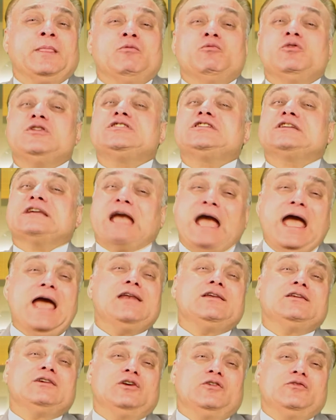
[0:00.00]
which
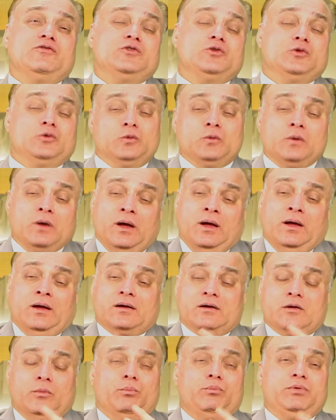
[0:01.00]
can give you
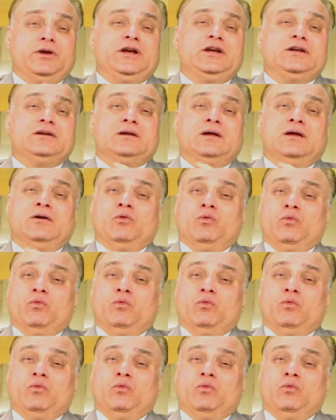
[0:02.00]
complete